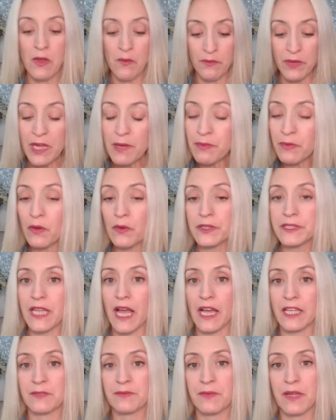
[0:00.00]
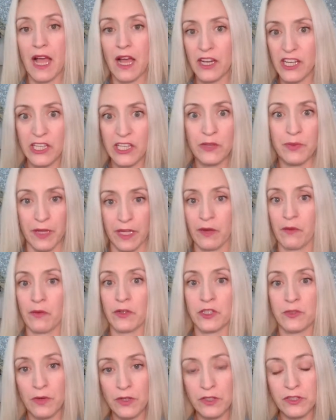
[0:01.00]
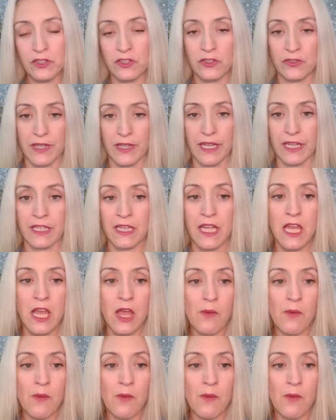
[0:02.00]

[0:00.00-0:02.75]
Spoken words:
people always ask me, how do you pick which books to read?